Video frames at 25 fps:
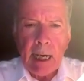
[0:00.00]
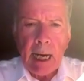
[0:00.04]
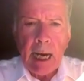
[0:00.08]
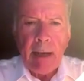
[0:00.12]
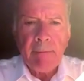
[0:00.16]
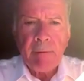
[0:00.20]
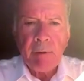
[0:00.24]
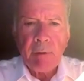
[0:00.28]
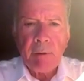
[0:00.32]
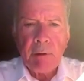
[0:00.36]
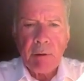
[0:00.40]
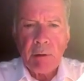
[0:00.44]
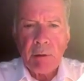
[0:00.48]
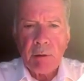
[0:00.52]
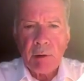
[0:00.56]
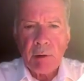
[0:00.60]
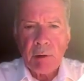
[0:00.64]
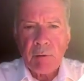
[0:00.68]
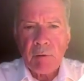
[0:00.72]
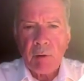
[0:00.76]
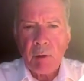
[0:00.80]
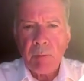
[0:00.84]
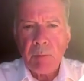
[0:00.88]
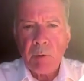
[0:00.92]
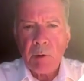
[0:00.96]

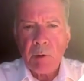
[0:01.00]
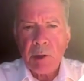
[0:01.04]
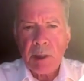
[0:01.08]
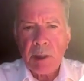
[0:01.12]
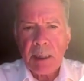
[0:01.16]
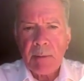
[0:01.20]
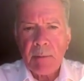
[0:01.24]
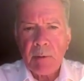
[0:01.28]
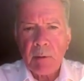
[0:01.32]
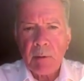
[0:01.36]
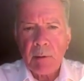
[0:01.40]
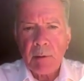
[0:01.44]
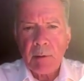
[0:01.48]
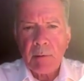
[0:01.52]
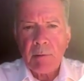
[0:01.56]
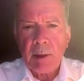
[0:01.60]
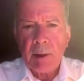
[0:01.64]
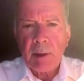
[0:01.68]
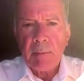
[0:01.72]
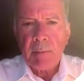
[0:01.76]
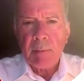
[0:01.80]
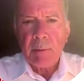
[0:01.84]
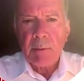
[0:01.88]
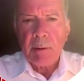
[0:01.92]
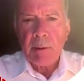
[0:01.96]
avenues for possible
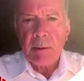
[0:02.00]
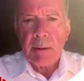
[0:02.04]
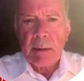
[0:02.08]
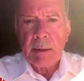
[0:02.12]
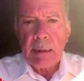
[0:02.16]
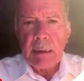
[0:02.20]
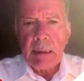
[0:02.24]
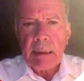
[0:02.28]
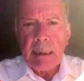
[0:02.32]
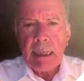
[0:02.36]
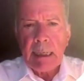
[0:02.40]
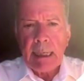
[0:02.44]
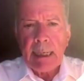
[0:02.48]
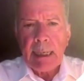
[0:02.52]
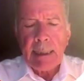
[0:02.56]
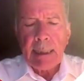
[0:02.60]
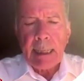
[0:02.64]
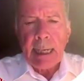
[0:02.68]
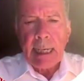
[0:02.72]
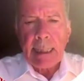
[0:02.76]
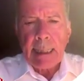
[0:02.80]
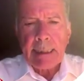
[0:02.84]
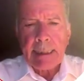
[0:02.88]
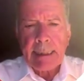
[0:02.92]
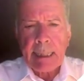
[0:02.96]
treatment. And
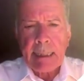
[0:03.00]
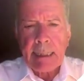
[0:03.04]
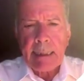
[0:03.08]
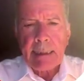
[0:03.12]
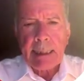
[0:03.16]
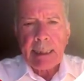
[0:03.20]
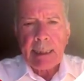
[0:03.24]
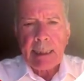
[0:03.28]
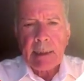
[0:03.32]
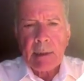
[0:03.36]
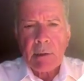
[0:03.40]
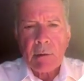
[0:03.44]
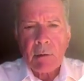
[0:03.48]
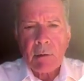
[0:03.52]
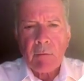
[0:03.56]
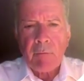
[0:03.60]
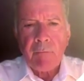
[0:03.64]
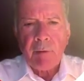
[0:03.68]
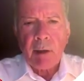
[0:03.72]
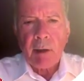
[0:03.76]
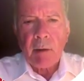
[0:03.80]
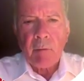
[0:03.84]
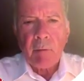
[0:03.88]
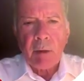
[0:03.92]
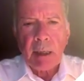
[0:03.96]
as I said, so
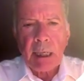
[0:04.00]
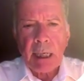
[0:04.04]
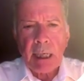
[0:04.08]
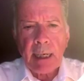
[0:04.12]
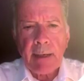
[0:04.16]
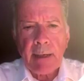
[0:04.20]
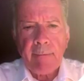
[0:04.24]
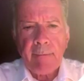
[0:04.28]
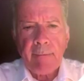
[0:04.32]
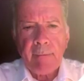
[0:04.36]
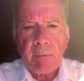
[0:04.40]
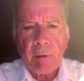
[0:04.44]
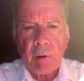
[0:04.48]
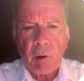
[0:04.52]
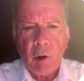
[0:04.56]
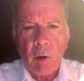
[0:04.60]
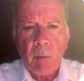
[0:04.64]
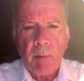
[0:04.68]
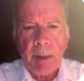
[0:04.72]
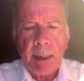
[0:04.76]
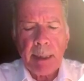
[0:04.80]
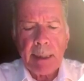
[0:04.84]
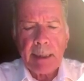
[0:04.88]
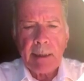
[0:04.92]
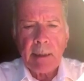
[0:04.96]
far we have no
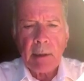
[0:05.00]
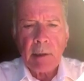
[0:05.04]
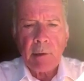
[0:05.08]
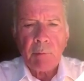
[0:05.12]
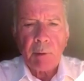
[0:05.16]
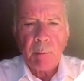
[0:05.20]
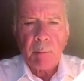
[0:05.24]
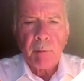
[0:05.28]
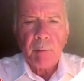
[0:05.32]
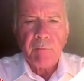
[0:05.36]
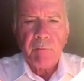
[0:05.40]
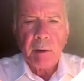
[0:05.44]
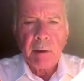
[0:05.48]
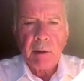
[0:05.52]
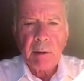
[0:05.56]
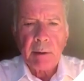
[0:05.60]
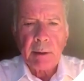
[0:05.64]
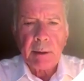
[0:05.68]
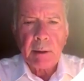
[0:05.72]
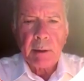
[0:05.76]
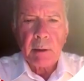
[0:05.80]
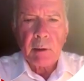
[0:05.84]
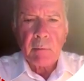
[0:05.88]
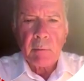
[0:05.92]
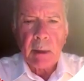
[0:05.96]
medical treatment
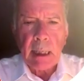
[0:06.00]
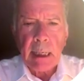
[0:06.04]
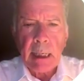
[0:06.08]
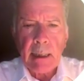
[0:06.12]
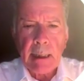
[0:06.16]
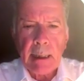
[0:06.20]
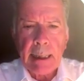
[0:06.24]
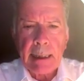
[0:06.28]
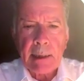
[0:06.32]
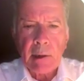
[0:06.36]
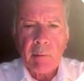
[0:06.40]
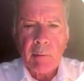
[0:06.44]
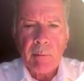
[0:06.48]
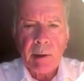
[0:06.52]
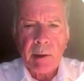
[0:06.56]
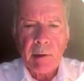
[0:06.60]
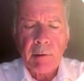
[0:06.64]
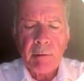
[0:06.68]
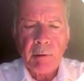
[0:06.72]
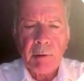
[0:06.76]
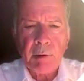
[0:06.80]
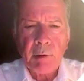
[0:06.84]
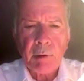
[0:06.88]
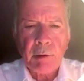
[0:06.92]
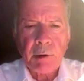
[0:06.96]
for
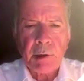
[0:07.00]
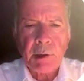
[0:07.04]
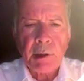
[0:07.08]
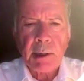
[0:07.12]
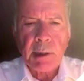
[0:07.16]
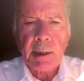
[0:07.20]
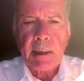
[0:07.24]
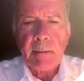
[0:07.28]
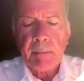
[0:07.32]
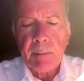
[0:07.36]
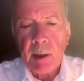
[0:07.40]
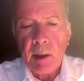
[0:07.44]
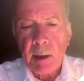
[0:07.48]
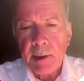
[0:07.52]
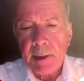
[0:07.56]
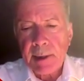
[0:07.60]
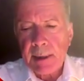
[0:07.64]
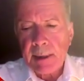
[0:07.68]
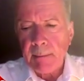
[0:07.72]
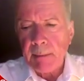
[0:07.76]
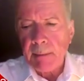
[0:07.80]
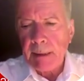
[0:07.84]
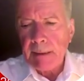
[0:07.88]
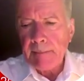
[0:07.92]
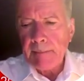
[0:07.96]
endometriosis, and
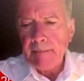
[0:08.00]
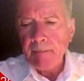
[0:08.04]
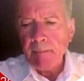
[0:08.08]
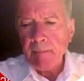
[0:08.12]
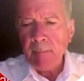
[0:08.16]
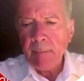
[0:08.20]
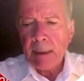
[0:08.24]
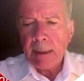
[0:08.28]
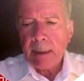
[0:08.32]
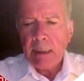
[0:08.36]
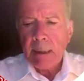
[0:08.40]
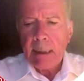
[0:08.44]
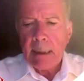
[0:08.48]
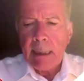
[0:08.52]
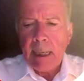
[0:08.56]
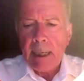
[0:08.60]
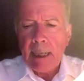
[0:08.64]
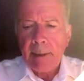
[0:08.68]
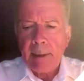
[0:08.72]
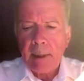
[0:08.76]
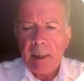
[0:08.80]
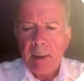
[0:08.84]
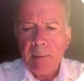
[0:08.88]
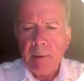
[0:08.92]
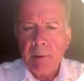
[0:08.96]
possibly
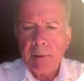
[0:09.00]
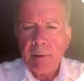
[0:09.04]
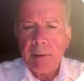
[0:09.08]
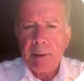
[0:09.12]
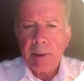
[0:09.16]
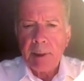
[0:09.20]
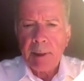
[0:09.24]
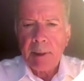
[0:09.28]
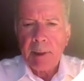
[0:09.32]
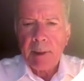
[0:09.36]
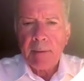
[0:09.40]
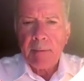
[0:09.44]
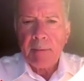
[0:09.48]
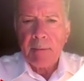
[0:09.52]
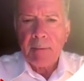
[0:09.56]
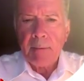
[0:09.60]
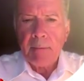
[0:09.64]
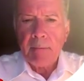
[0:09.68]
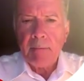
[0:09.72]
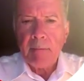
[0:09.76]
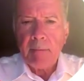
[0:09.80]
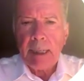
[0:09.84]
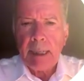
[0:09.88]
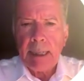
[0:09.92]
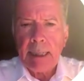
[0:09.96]
antibiotics
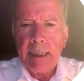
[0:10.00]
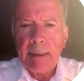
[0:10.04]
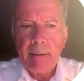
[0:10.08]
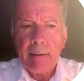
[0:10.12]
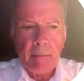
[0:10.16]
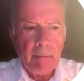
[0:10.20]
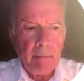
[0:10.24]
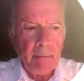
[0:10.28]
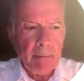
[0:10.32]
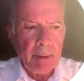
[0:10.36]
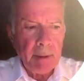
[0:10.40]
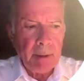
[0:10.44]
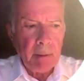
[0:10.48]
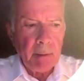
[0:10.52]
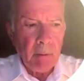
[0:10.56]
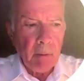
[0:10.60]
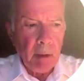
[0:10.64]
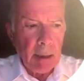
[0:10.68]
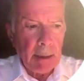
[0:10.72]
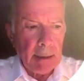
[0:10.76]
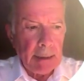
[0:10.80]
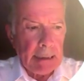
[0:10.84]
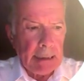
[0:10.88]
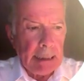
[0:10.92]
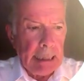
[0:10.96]
might be
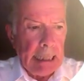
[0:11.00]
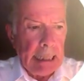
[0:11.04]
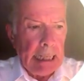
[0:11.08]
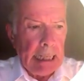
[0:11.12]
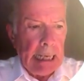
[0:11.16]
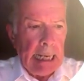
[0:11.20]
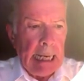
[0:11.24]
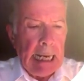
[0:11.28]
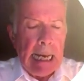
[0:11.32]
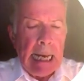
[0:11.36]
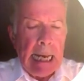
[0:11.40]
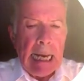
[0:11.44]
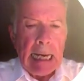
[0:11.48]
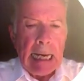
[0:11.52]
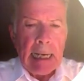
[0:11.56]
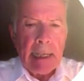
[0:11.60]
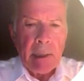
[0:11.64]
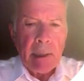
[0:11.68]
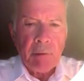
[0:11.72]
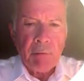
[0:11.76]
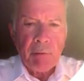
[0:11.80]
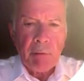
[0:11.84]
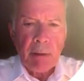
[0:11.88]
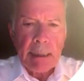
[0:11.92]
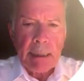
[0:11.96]
one.
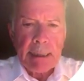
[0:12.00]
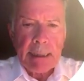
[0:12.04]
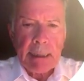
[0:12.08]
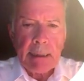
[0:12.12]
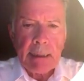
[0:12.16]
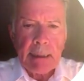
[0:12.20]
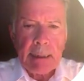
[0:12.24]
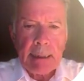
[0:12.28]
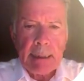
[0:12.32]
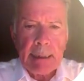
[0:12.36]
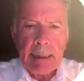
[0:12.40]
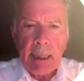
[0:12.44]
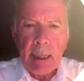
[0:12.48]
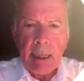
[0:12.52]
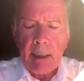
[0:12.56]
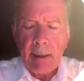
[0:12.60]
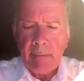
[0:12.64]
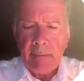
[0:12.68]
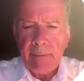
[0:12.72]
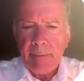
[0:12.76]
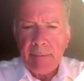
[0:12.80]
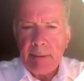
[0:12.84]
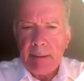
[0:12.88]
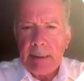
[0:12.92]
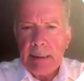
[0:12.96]
Interestingly
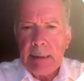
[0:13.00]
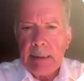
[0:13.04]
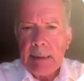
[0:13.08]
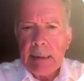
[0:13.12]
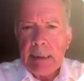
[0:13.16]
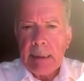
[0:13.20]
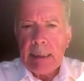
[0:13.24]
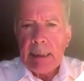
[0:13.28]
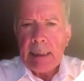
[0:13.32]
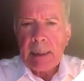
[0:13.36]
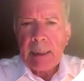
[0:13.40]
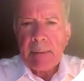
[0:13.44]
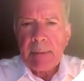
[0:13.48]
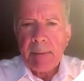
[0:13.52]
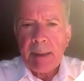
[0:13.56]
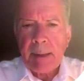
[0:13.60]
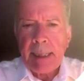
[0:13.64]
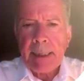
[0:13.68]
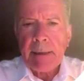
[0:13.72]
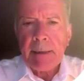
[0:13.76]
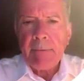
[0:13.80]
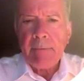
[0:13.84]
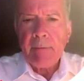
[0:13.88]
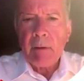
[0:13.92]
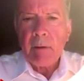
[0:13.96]
enough, in
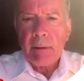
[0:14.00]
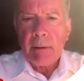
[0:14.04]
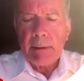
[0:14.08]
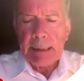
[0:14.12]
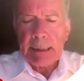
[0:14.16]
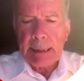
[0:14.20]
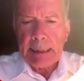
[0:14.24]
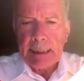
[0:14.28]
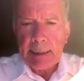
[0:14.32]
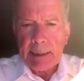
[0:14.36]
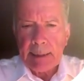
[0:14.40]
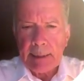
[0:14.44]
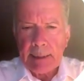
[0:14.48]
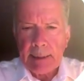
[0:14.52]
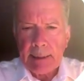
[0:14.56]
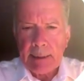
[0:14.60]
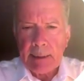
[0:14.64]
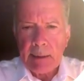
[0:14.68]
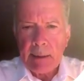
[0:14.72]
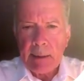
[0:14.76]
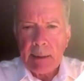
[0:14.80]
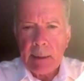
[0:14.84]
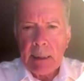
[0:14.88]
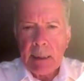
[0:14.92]
spite of all this,